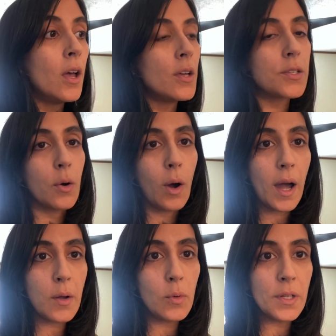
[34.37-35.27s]
So
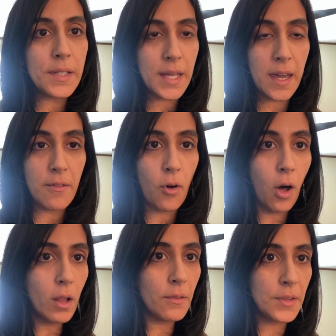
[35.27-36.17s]
I will save
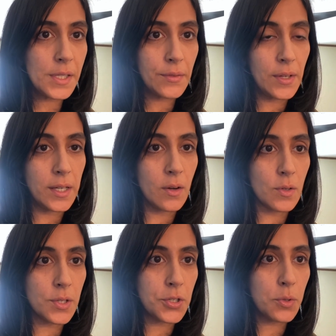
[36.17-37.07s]
all of these
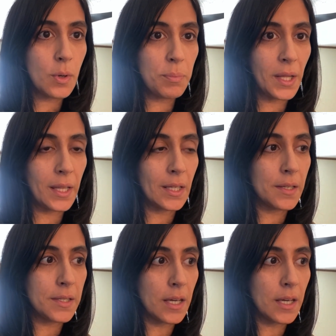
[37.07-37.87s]
videos to a playlist,